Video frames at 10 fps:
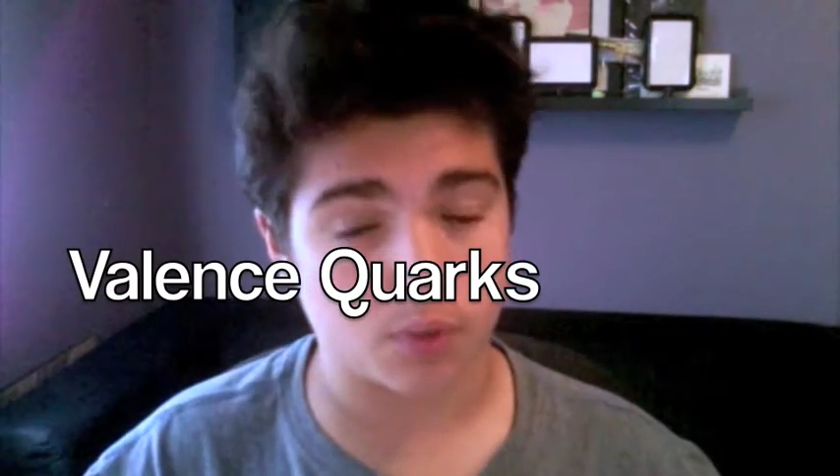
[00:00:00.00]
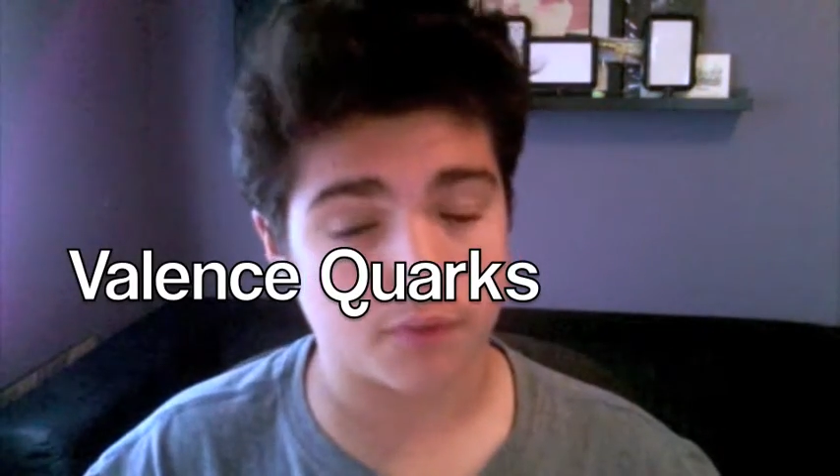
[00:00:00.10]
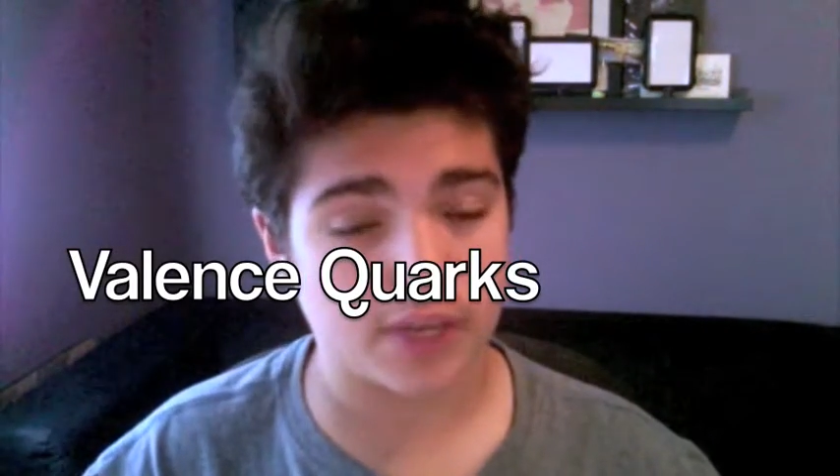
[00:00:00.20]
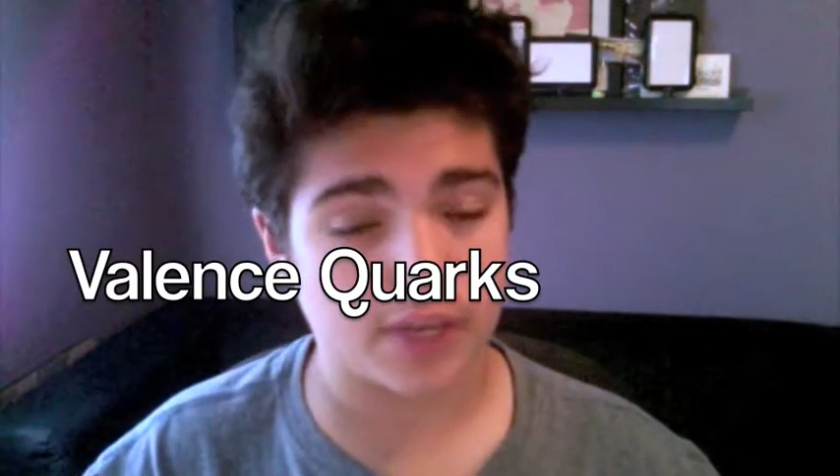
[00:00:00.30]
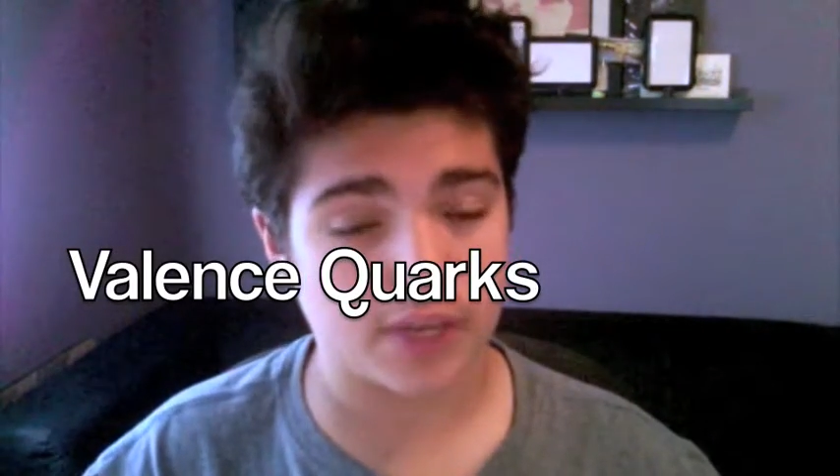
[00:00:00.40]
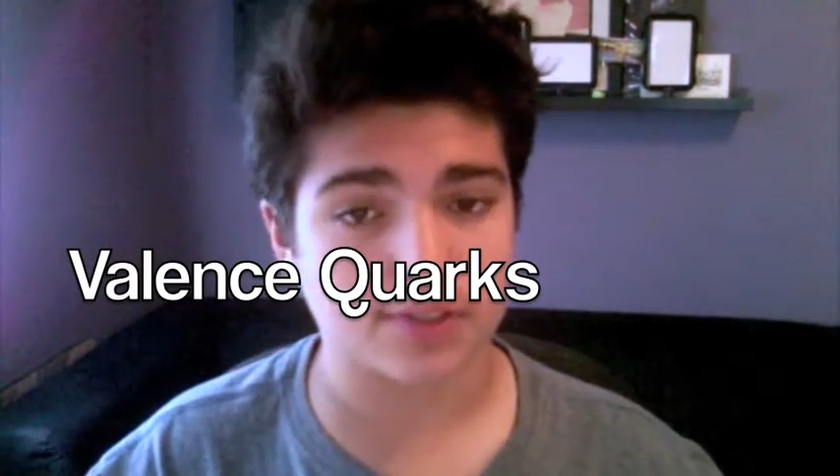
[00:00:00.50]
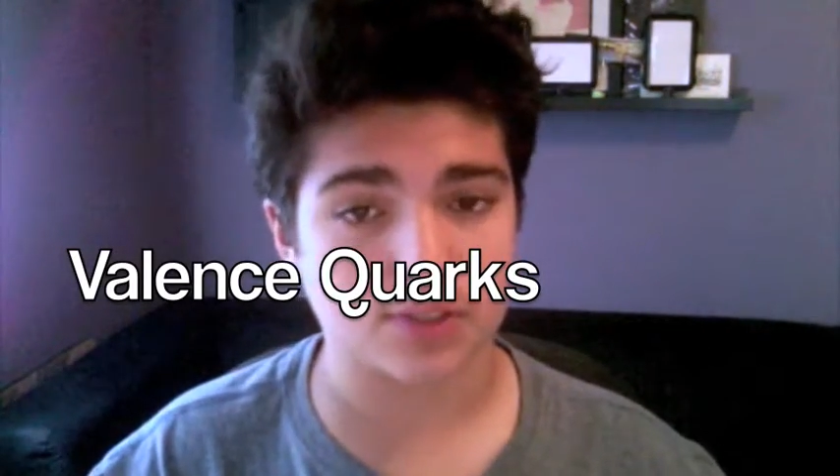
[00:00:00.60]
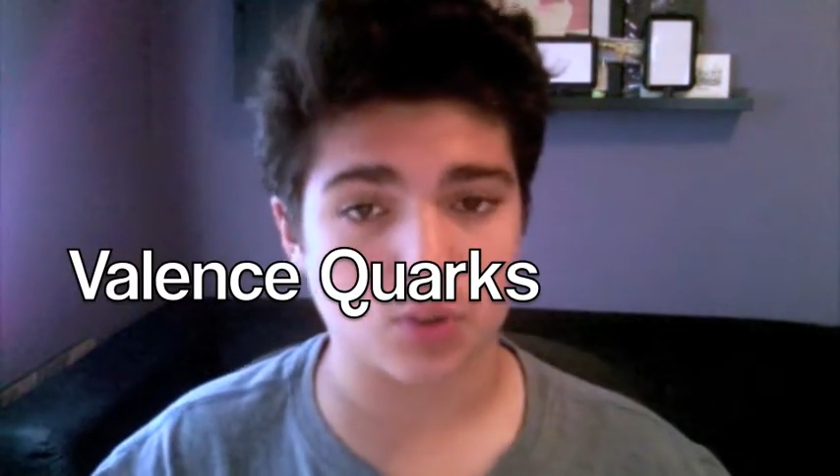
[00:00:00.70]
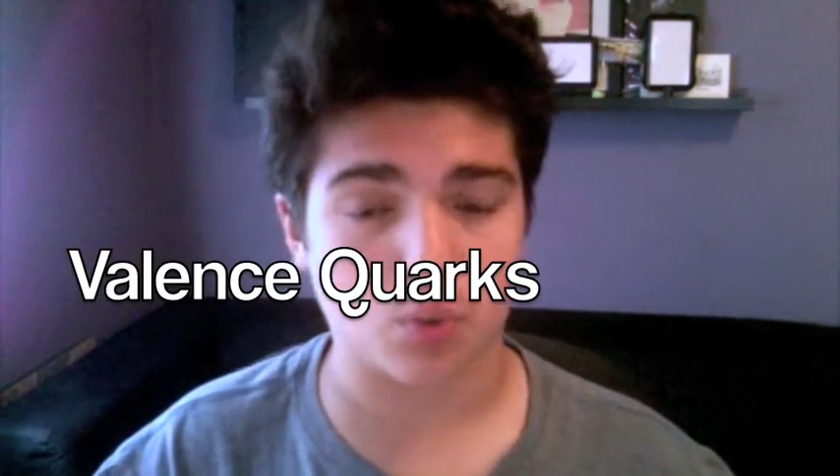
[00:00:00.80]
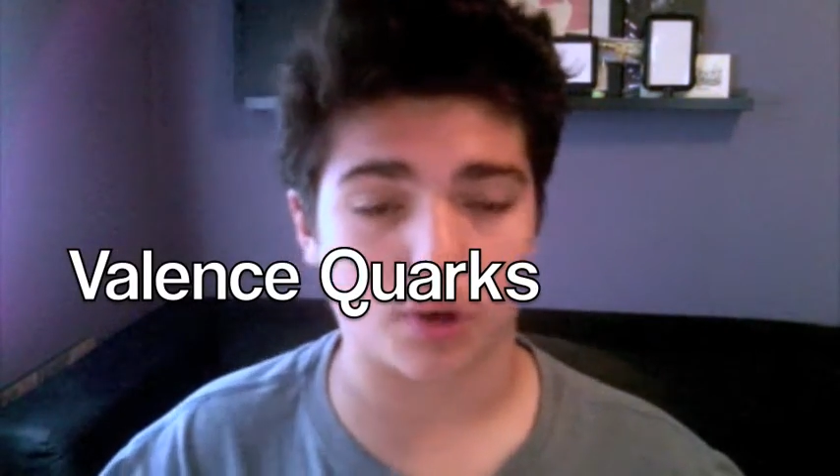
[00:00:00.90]
or
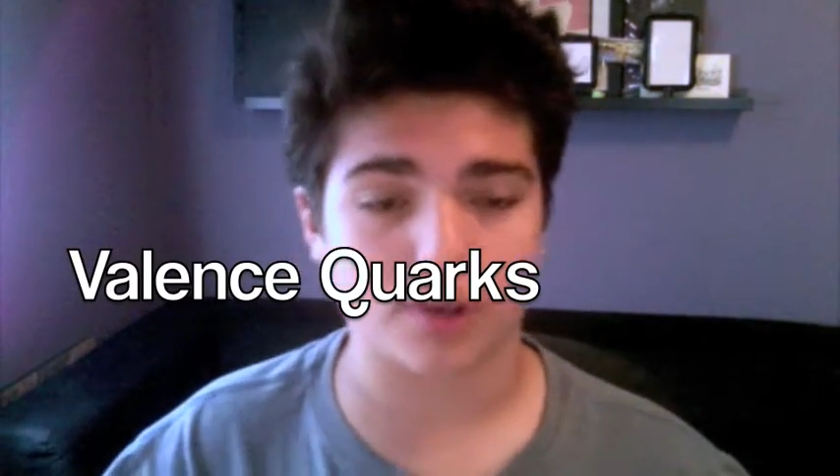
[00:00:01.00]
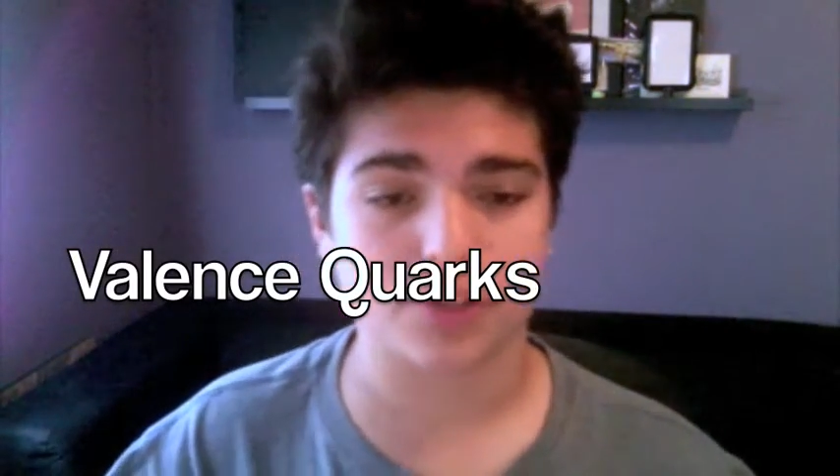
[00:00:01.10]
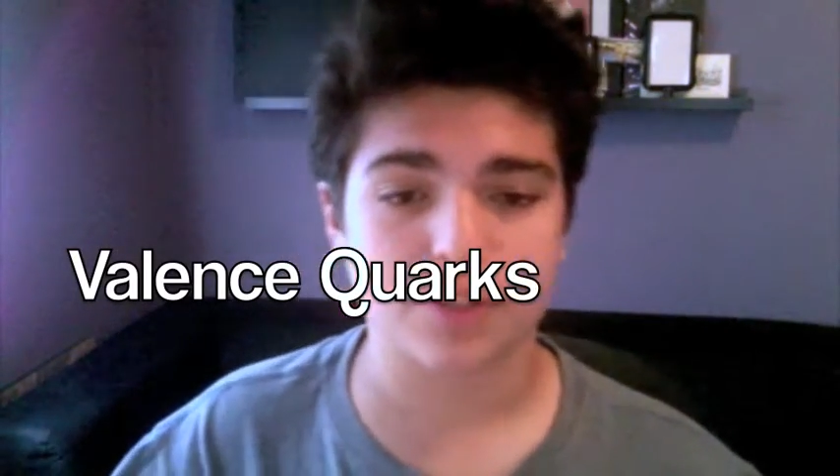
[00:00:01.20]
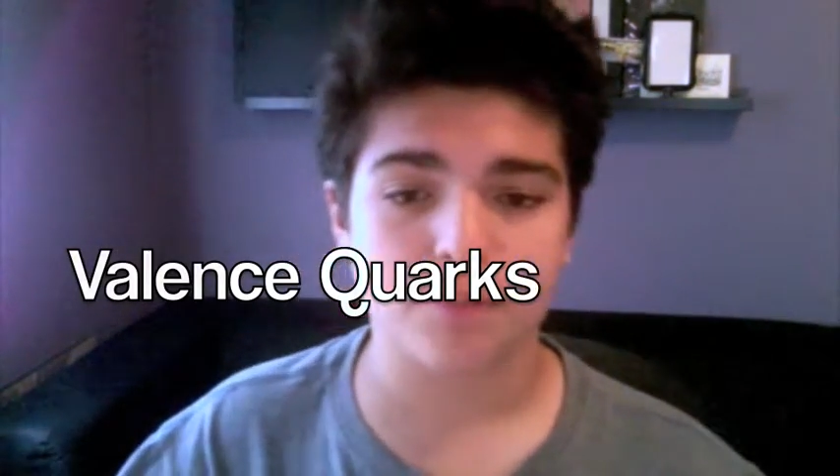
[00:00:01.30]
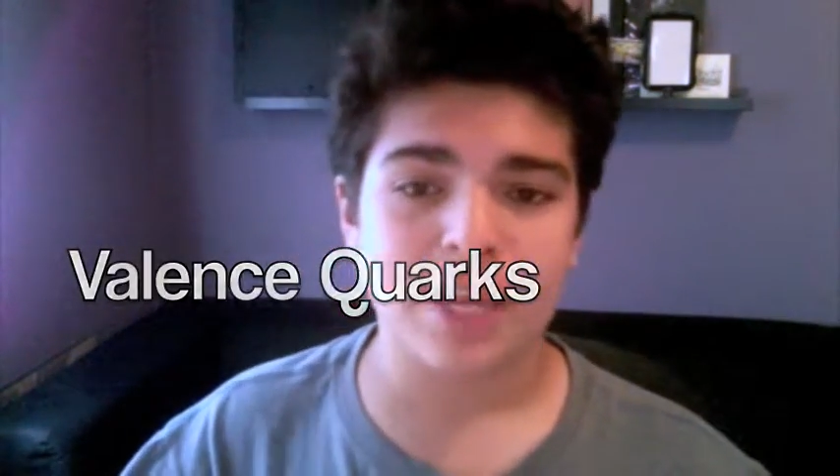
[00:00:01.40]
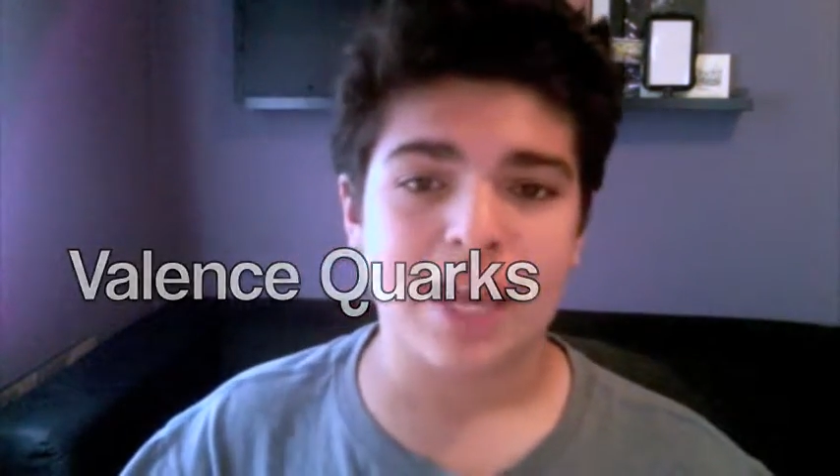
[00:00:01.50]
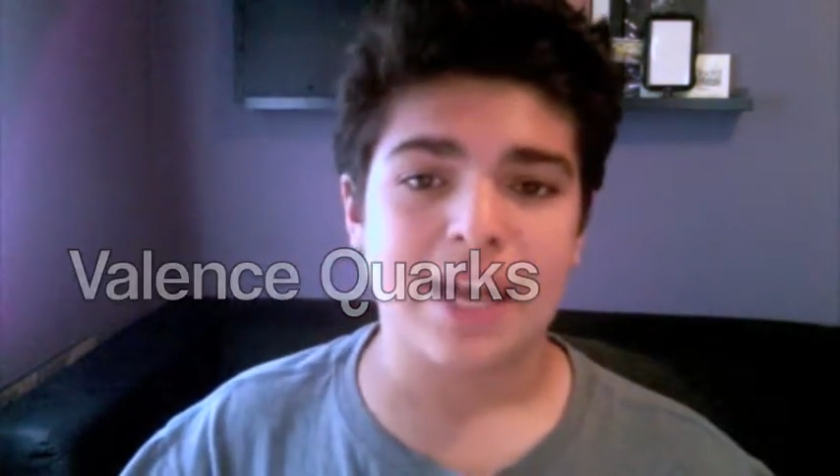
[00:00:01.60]
valence quarks.